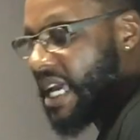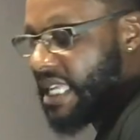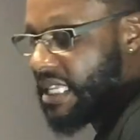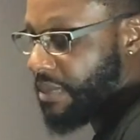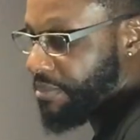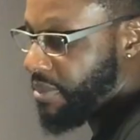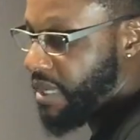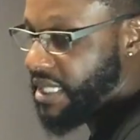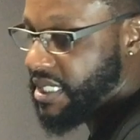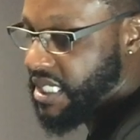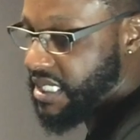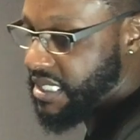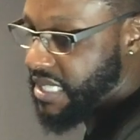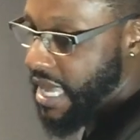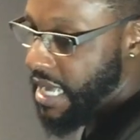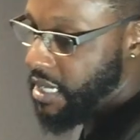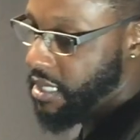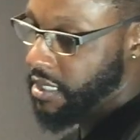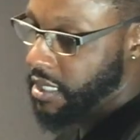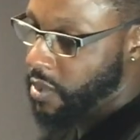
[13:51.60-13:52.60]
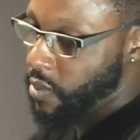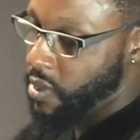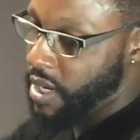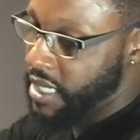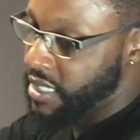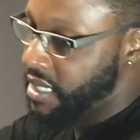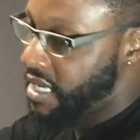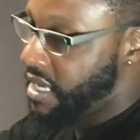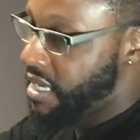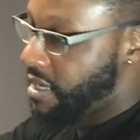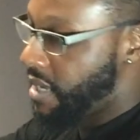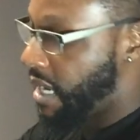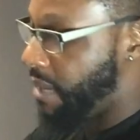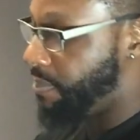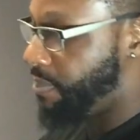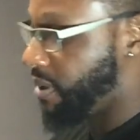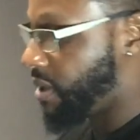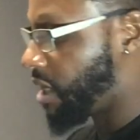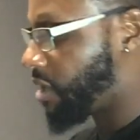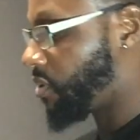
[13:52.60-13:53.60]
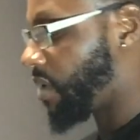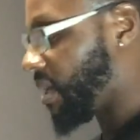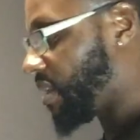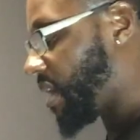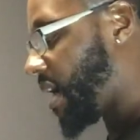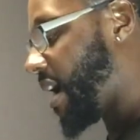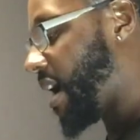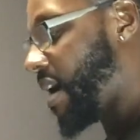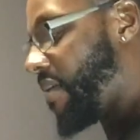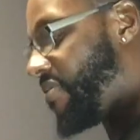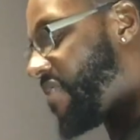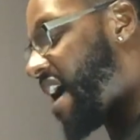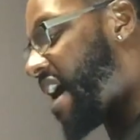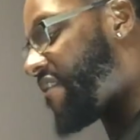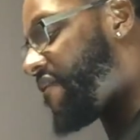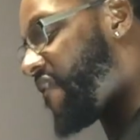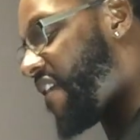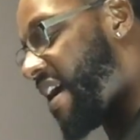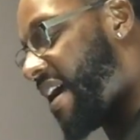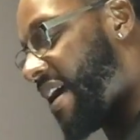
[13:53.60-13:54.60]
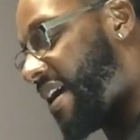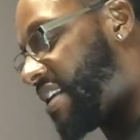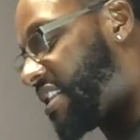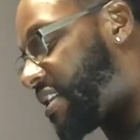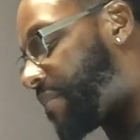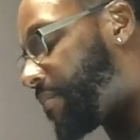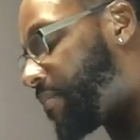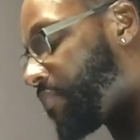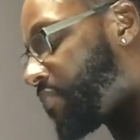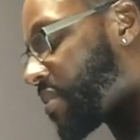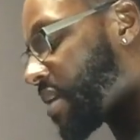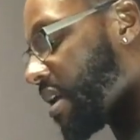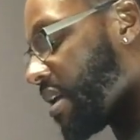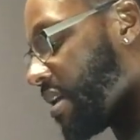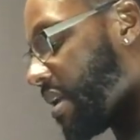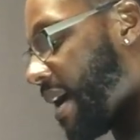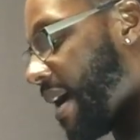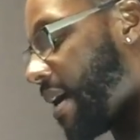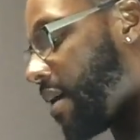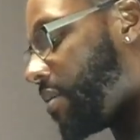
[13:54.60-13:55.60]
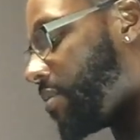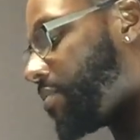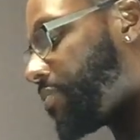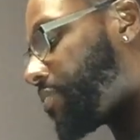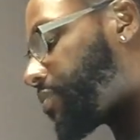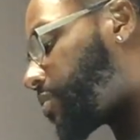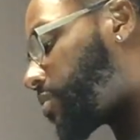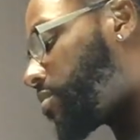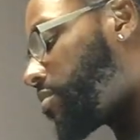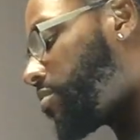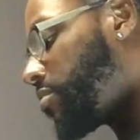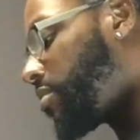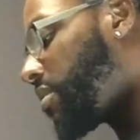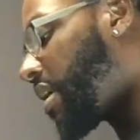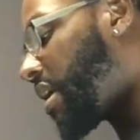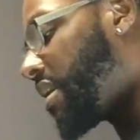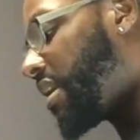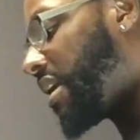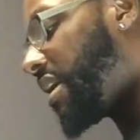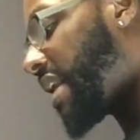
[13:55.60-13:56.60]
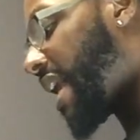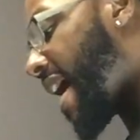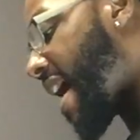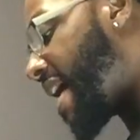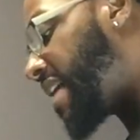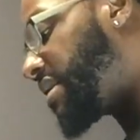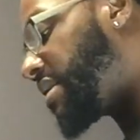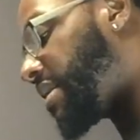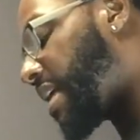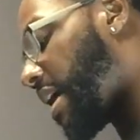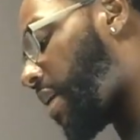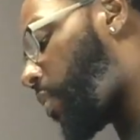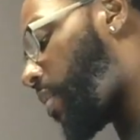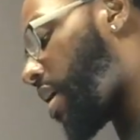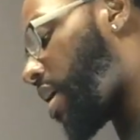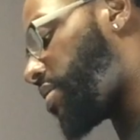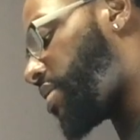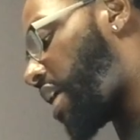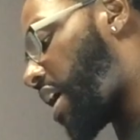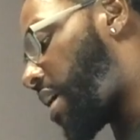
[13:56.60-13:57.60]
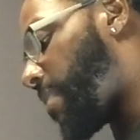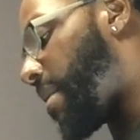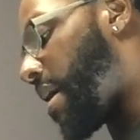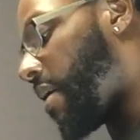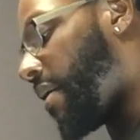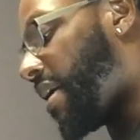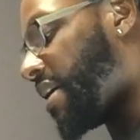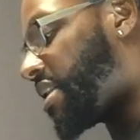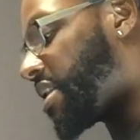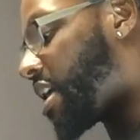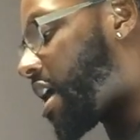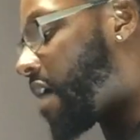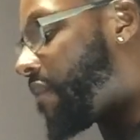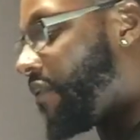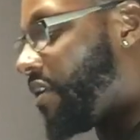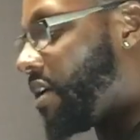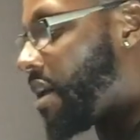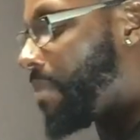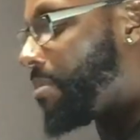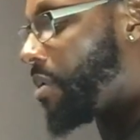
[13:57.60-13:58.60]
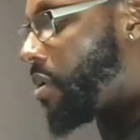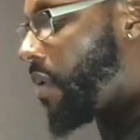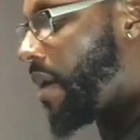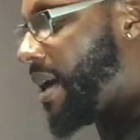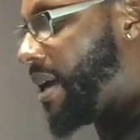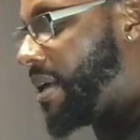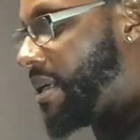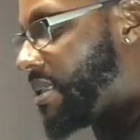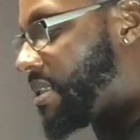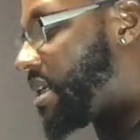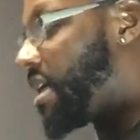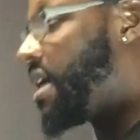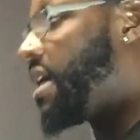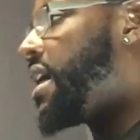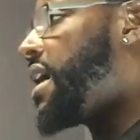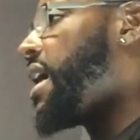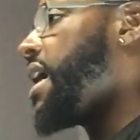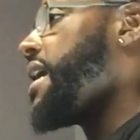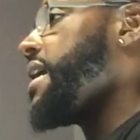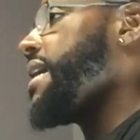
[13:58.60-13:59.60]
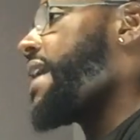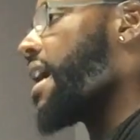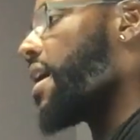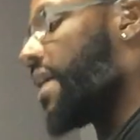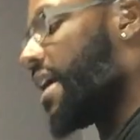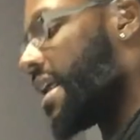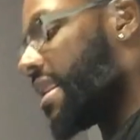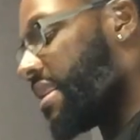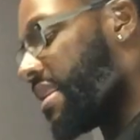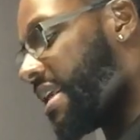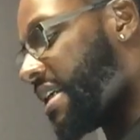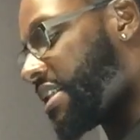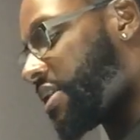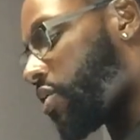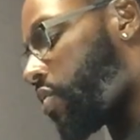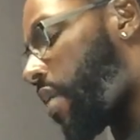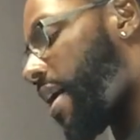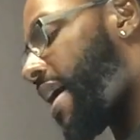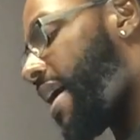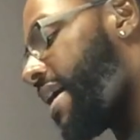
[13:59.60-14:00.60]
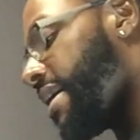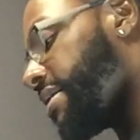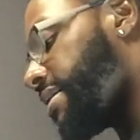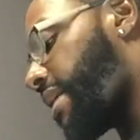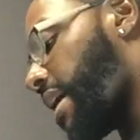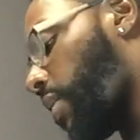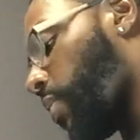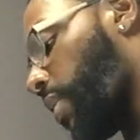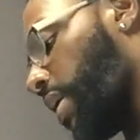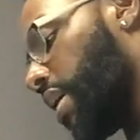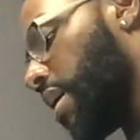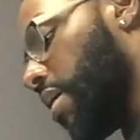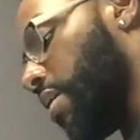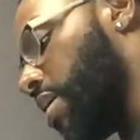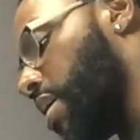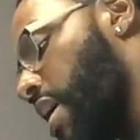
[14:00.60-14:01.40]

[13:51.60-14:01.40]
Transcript: and the bleach is not going to run and penetrate the hair that fast. Now, the last thing we're going to talk about is covering up grays. Now, in this grays that we're going to